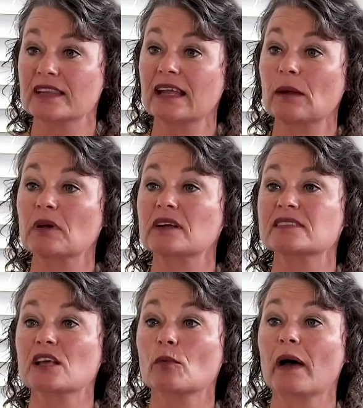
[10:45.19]
and then I'm going to
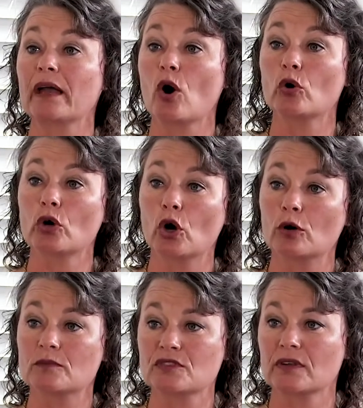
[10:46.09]
sell my own
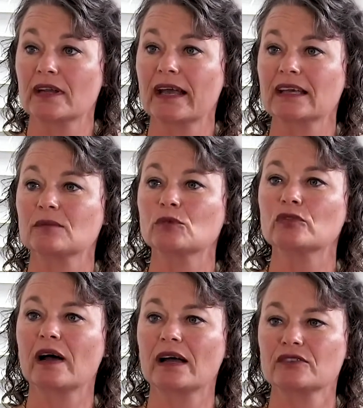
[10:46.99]
home so that I can
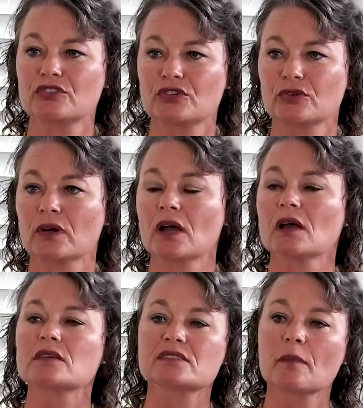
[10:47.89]
move on to
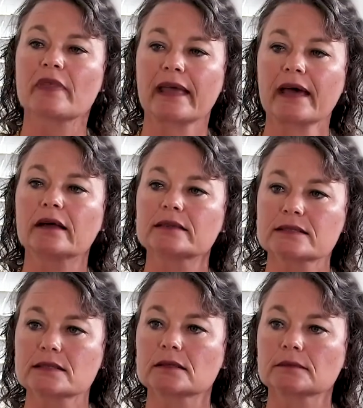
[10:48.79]
something else.